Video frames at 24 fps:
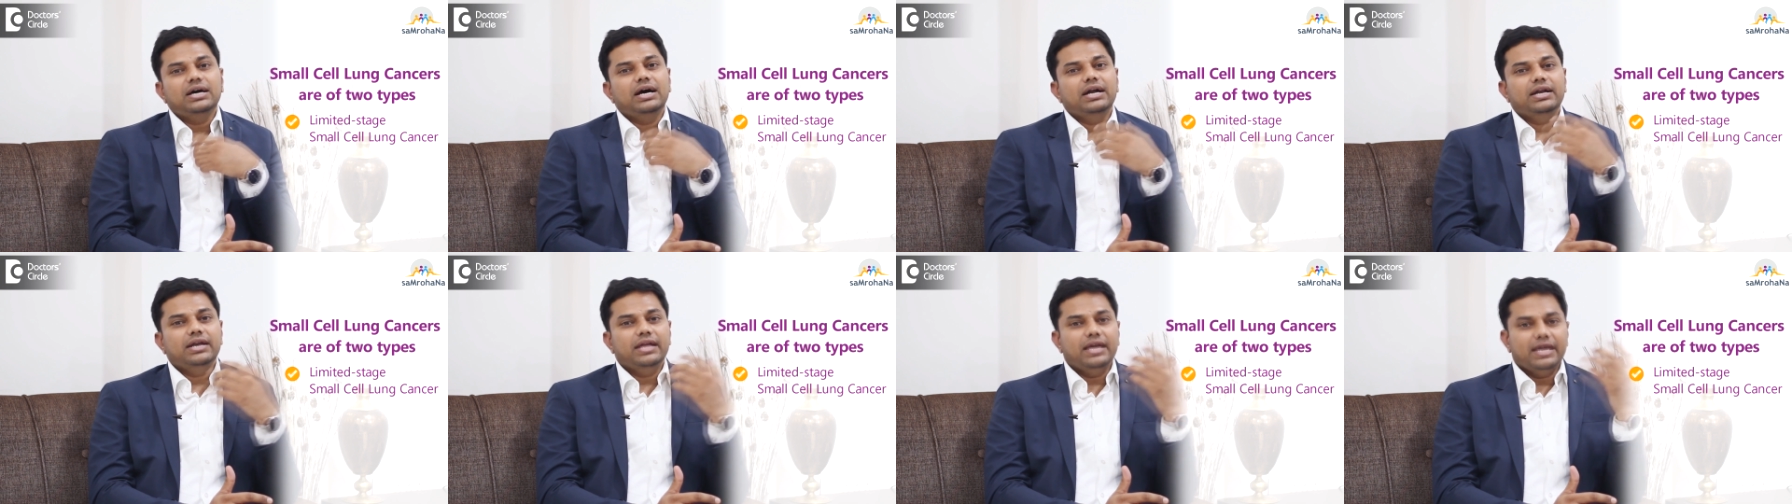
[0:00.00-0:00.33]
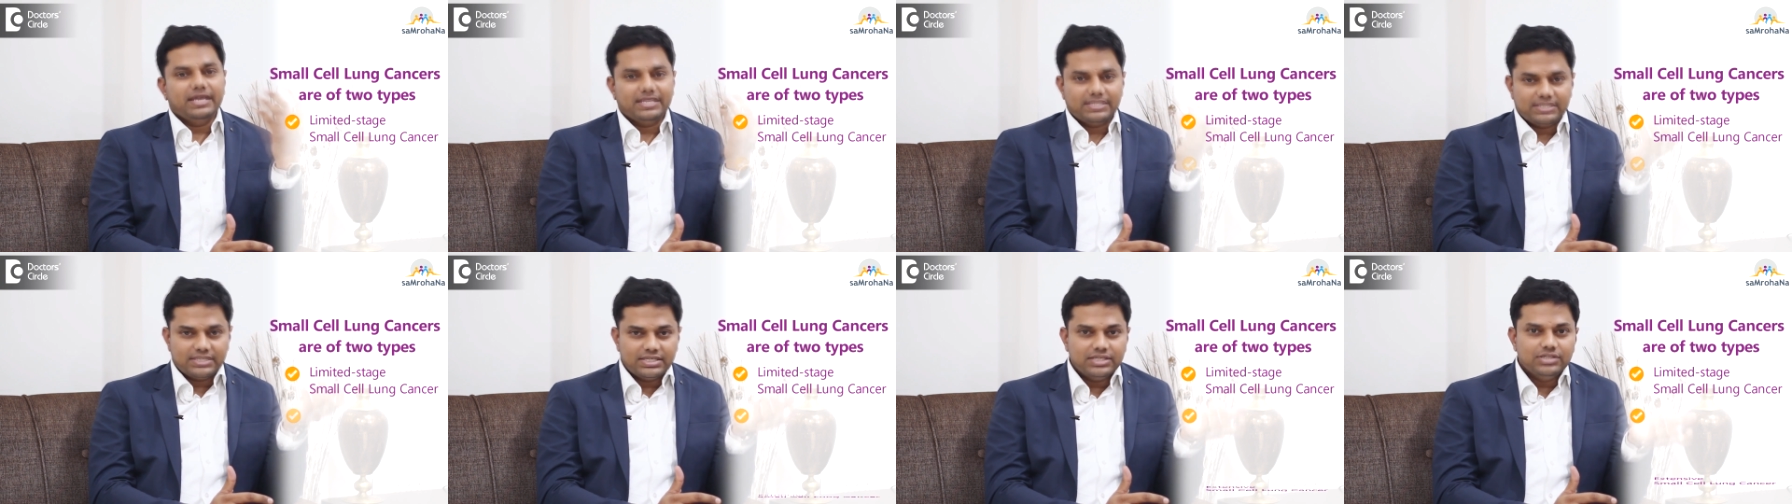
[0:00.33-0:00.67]
and
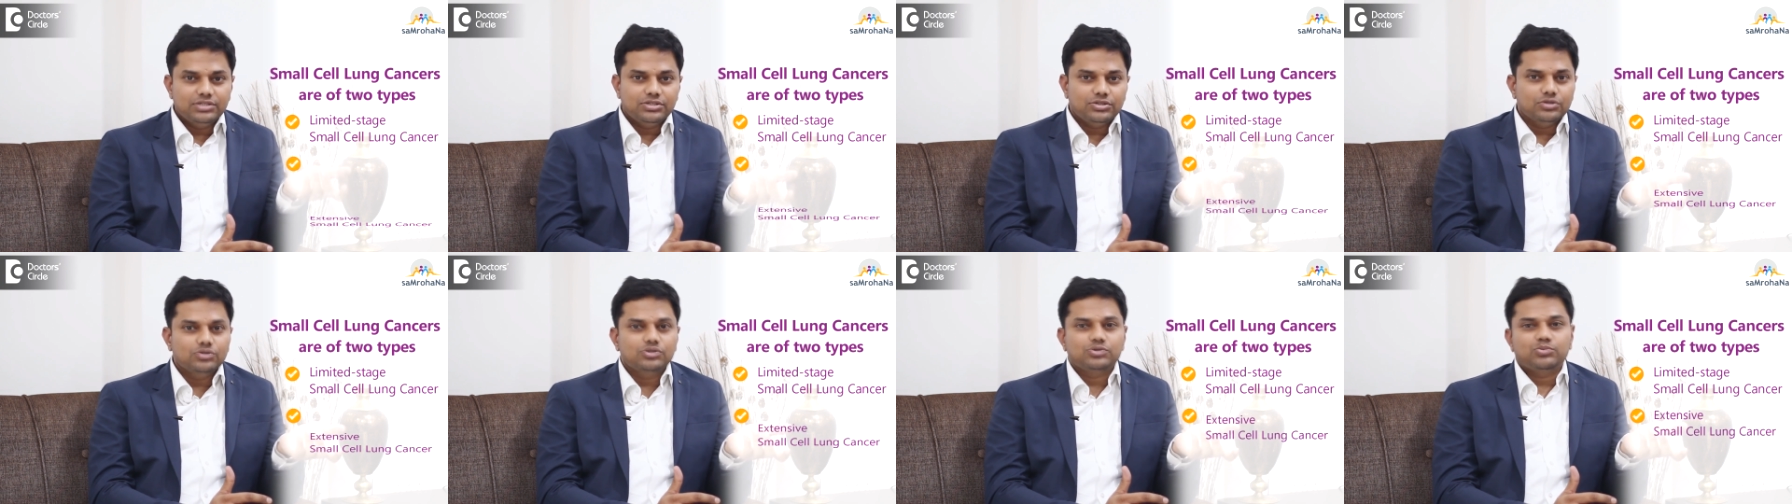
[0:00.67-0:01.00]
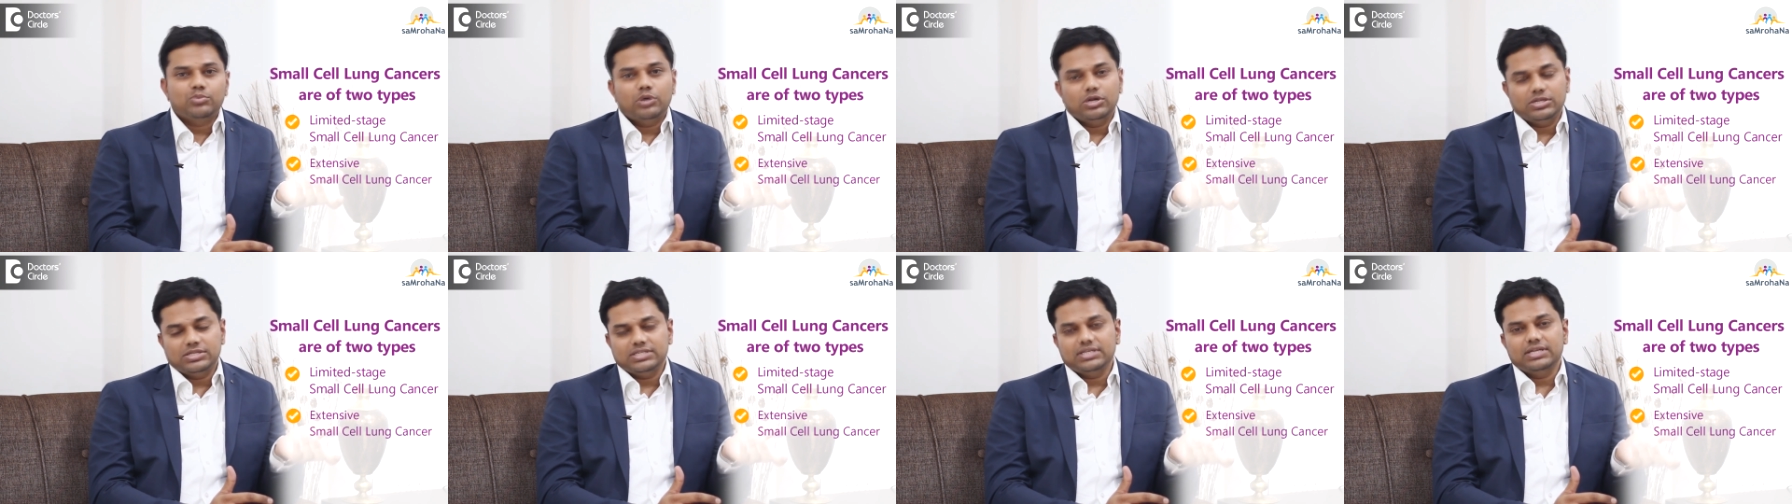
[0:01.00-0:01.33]
extensive
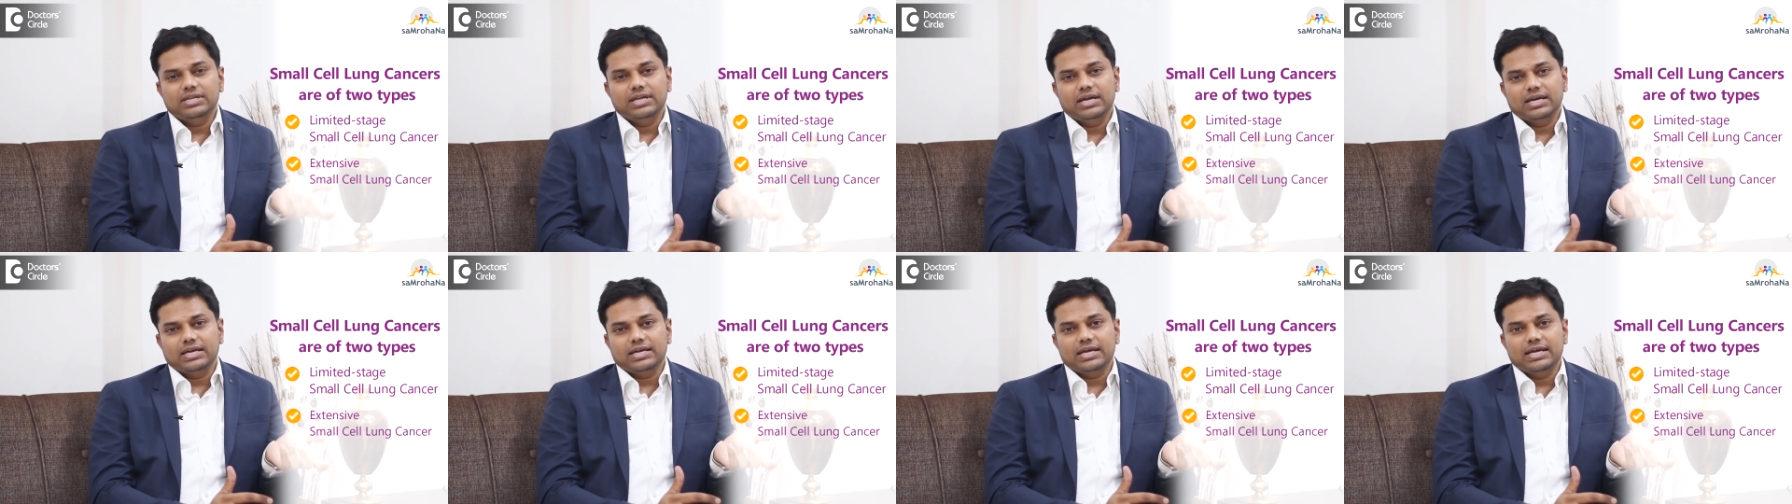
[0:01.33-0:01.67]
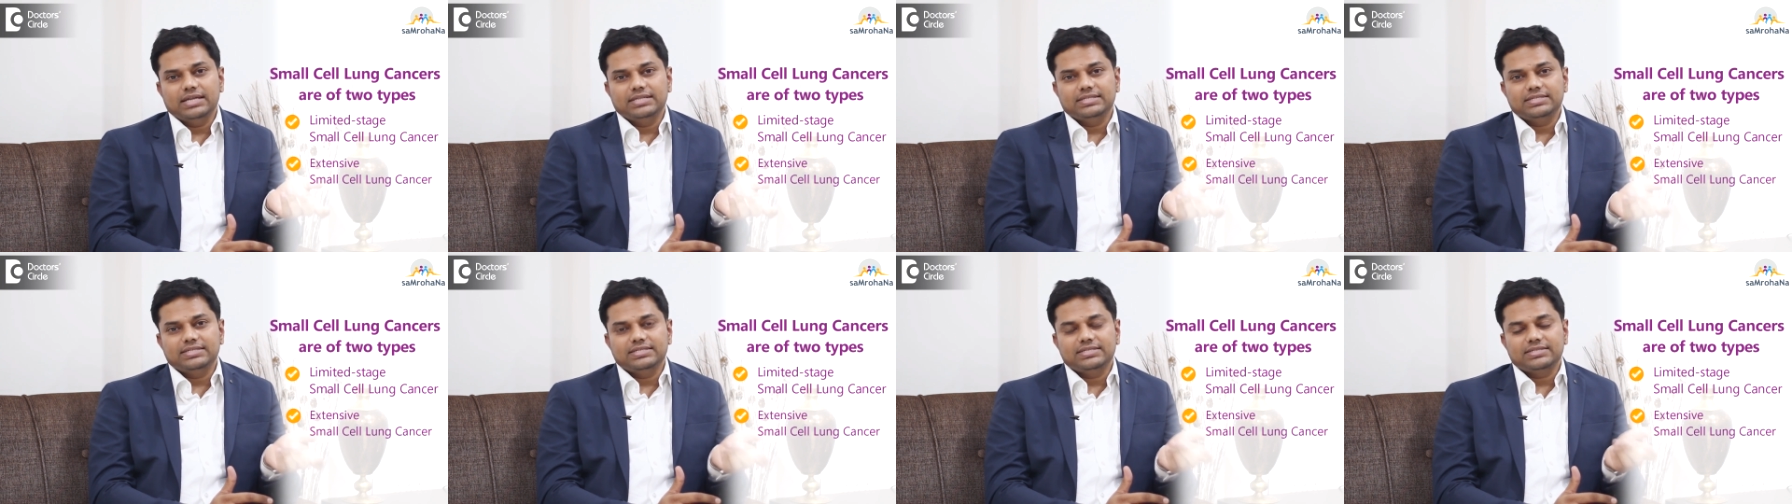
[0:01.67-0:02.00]
small cell lung
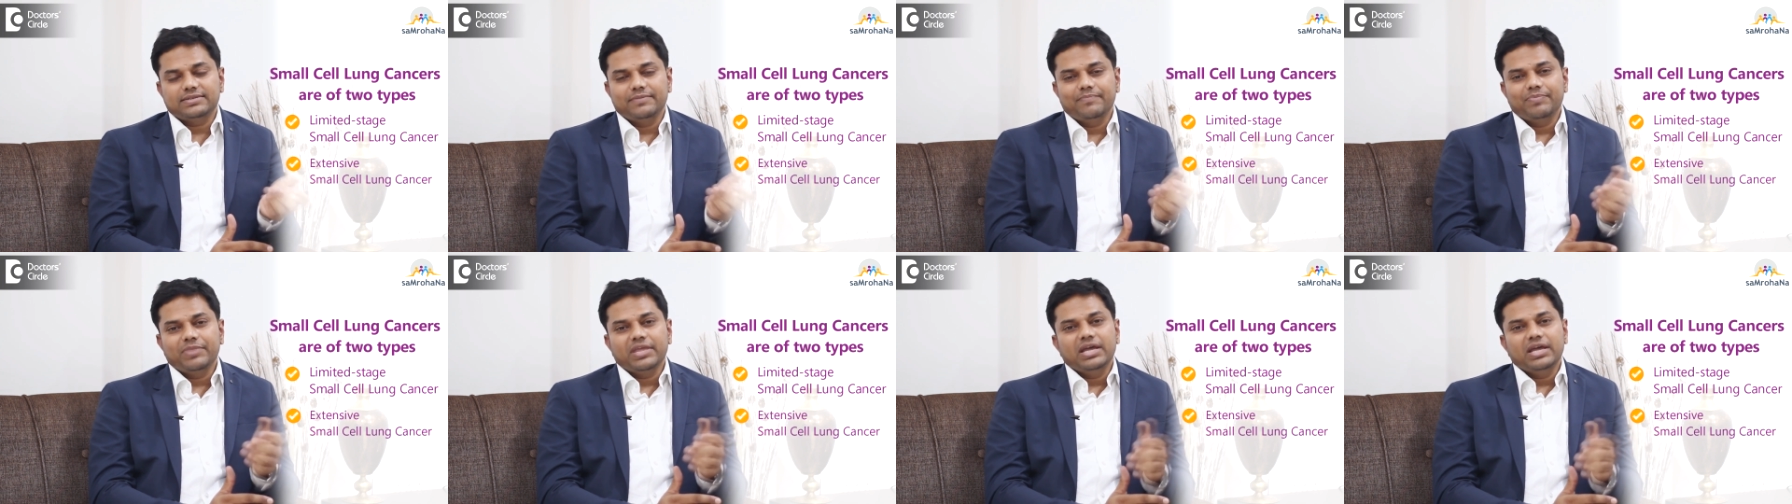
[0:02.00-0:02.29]
cancers.